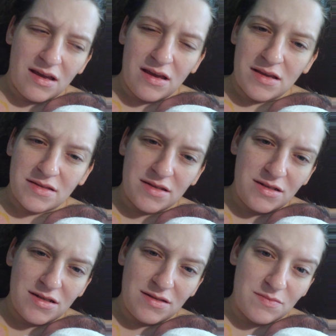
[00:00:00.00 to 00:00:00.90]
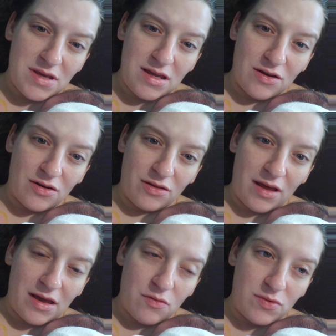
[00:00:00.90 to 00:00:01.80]
Is it just me, or
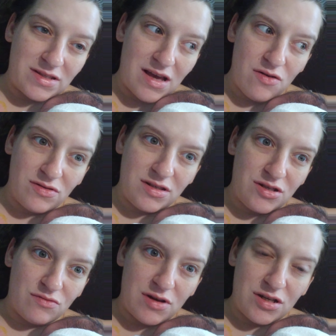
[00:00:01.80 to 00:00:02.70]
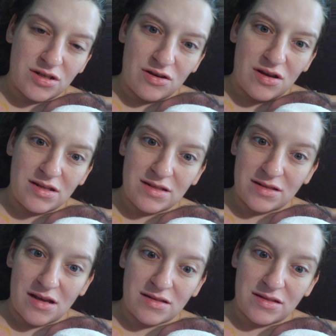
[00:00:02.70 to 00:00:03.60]
was that whole situation not
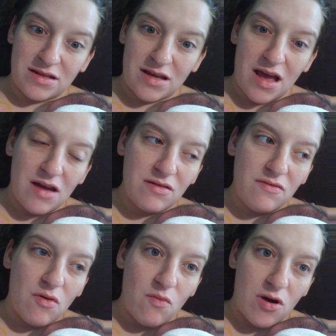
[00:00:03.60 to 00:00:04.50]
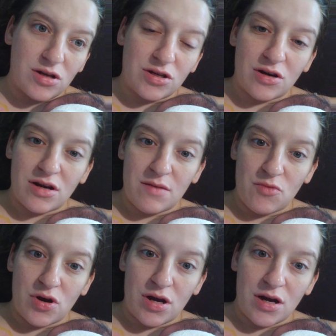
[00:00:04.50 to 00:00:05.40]
disgusting? I don't even watch her
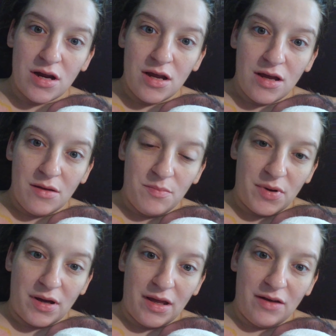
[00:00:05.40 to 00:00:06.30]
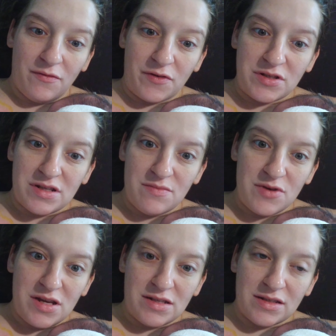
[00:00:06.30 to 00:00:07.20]
anymore. But for some
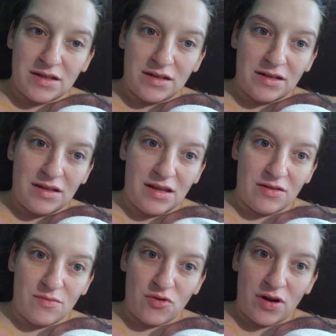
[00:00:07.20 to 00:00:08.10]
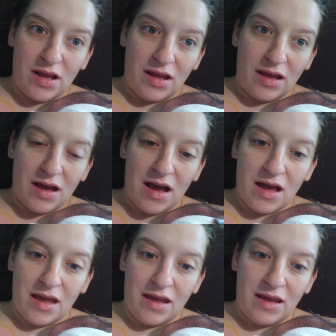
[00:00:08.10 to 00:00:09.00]
reason, the other morning,
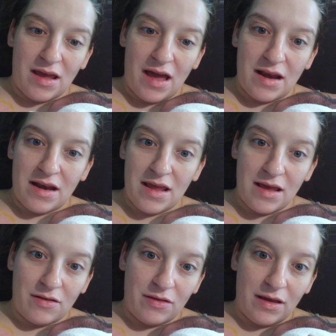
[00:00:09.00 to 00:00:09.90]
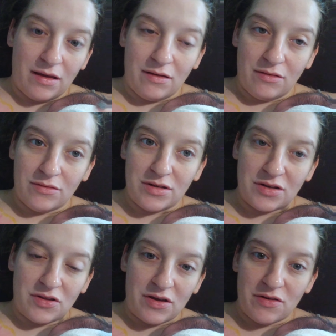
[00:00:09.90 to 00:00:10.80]
I had an inkling to
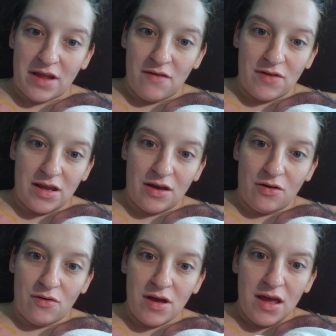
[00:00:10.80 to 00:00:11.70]
click on that video